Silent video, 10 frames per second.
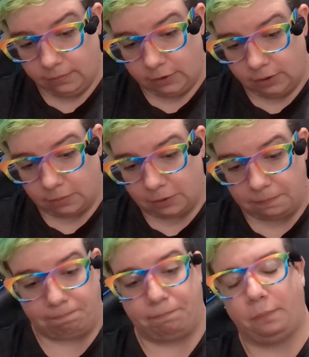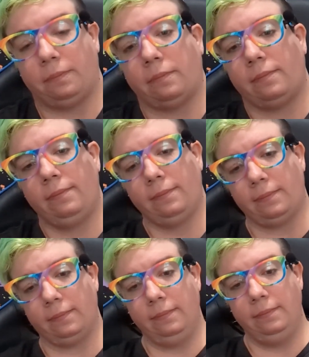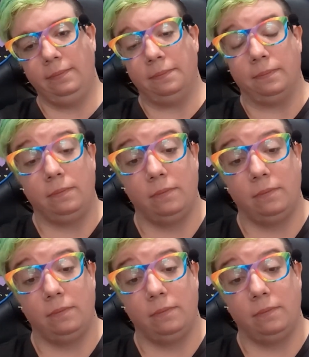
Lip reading: Excuse me.